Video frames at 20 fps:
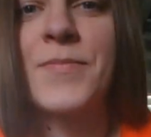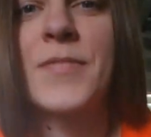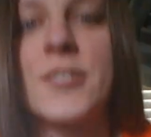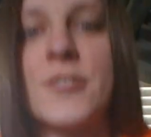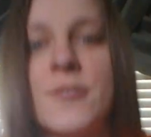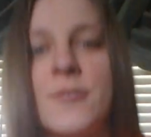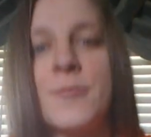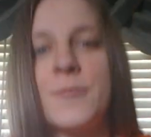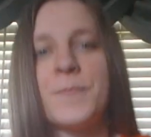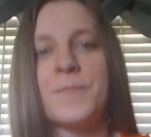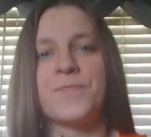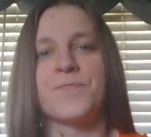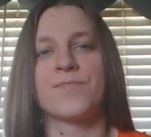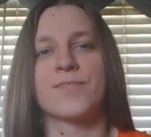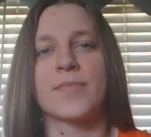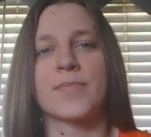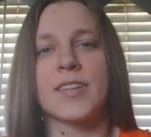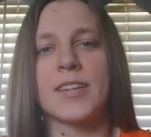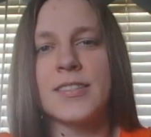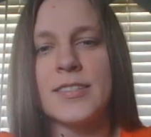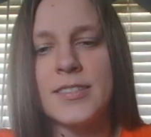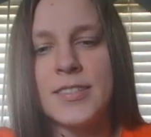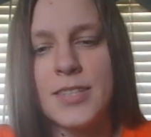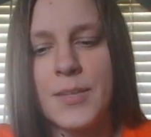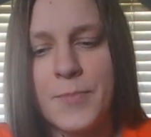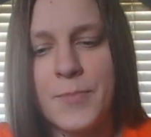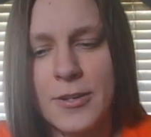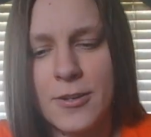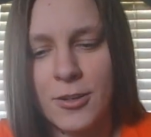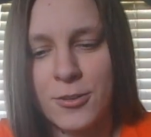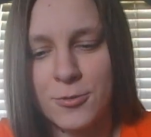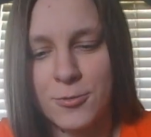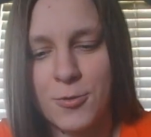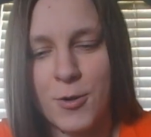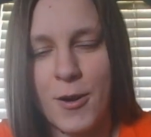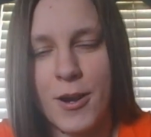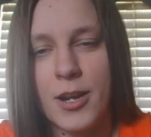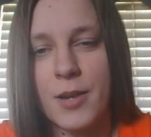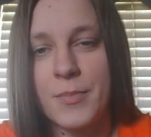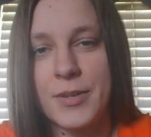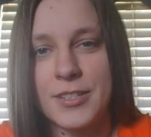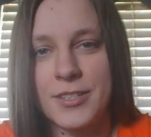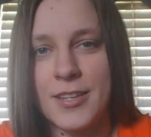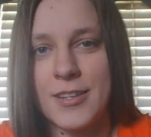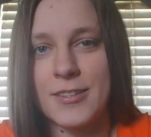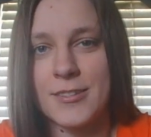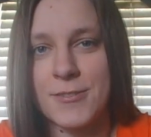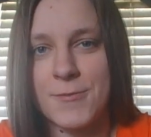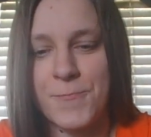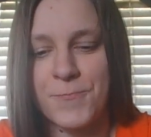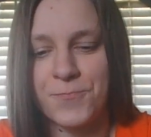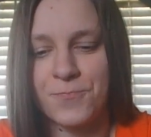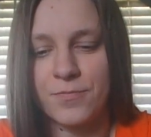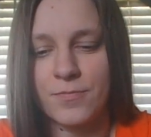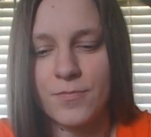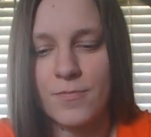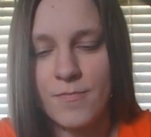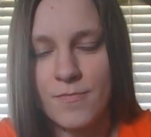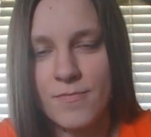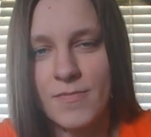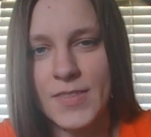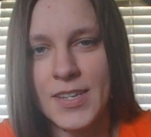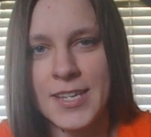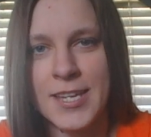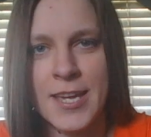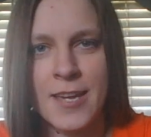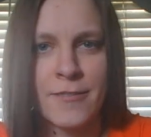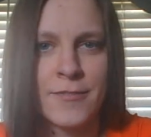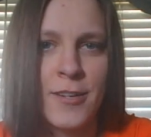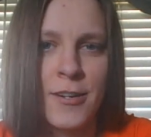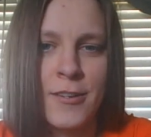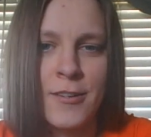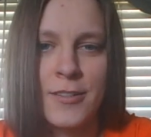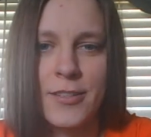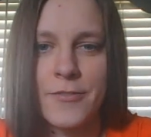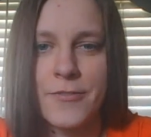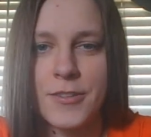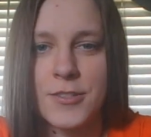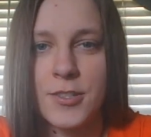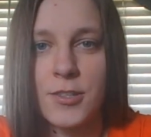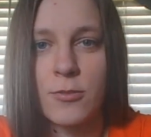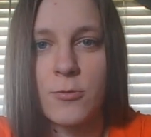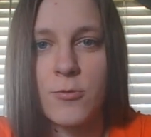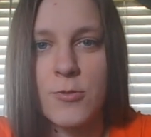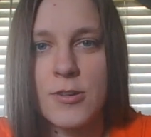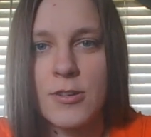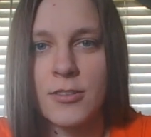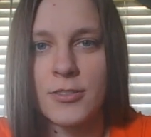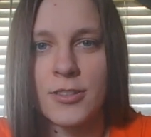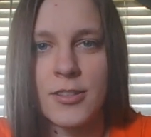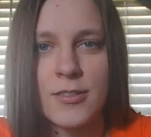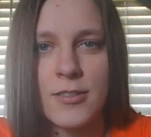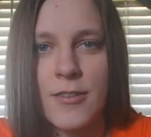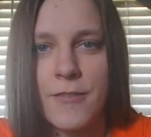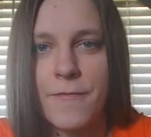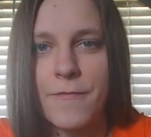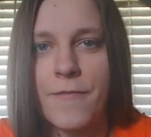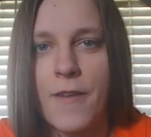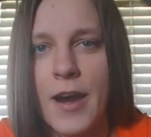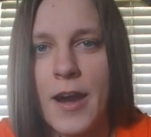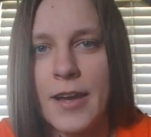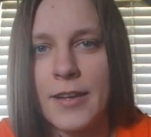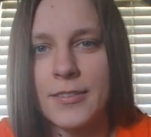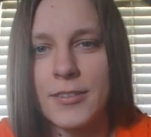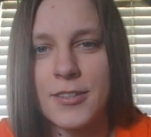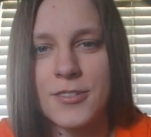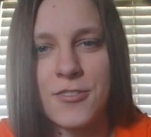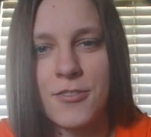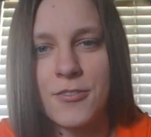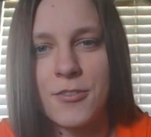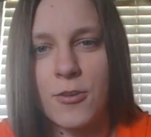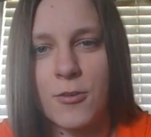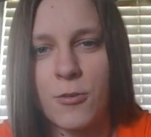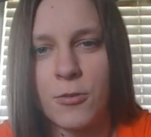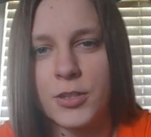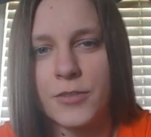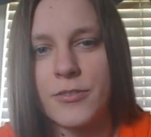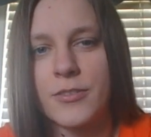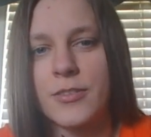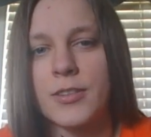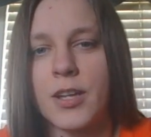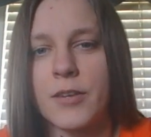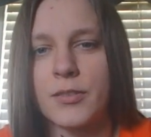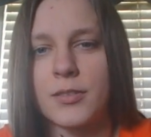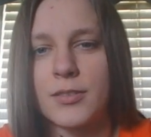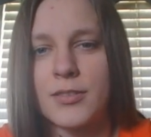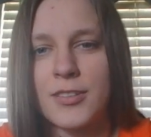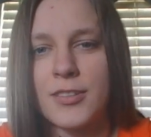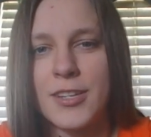So, depending on who our enemies is, if they're in the physical world, the fight is on a whole different level.